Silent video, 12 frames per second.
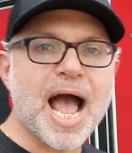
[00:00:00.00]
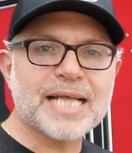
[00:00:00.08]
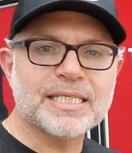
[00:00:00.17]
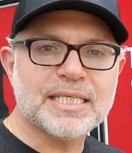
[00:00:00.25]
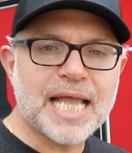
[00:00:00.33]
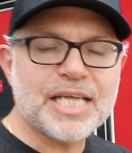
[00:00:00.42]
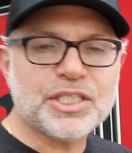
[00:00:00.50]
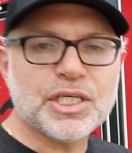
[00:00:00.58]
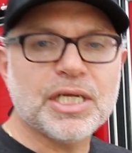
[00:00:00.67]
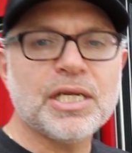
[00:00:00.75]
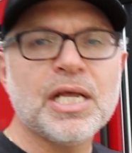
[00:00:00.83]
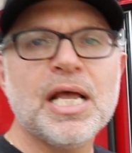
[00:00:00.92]

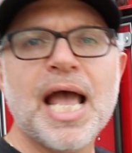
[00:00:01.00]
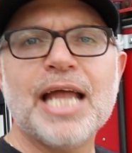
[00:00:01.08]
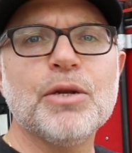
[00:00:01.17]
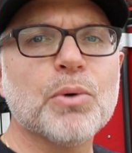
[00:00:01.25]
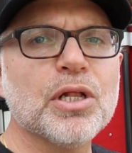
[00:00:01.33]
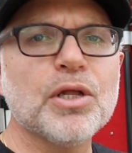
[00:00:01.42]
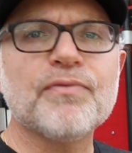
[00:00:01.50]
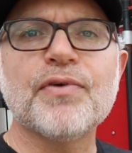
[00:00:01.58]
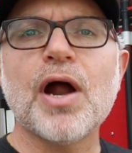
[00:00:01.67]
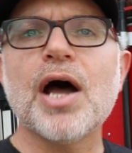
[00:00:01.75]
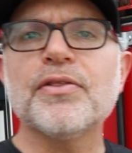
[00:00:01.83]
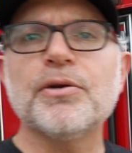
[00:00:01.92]
oxidation, and you want to look
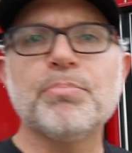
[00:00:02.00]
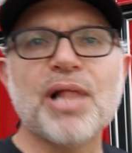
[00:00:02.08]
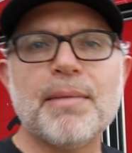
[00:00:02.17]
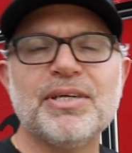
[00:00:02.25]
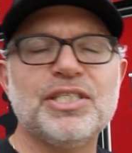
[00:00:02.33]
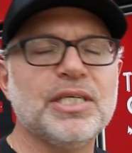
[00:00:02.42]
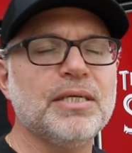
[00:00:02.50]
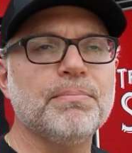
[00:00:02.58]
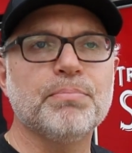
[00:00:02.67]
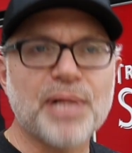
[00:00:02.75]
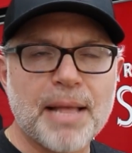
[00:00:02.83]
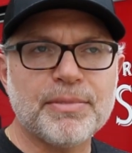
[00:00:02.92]
for other
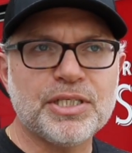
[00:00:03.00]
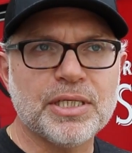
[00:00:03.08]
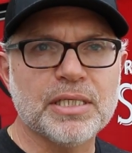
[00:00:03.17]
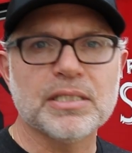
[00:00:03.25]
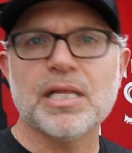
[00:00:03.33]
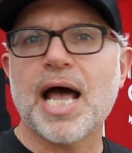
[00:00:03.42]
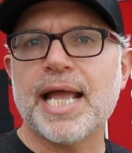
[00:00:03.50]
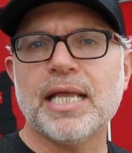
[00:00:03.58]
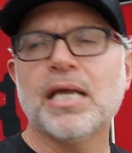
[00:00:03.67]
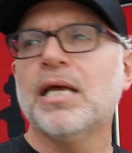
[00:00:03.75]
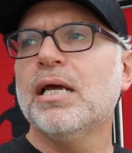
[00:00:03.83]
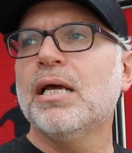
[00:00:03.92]
blemishes like